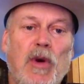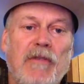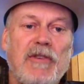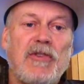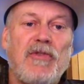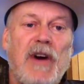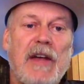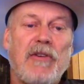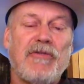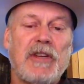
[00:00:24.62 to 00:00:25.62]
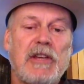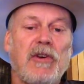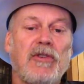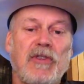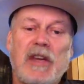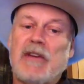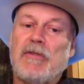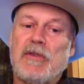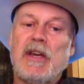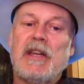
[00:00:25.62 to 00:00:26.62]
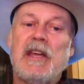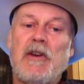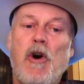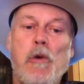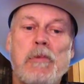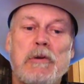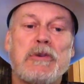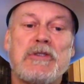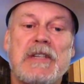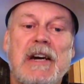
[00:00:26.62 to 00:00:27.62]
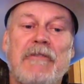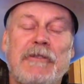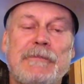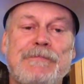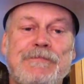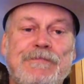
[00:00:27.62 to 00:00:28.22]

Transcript: one of his final videos, and it, it hit home. It was a tough.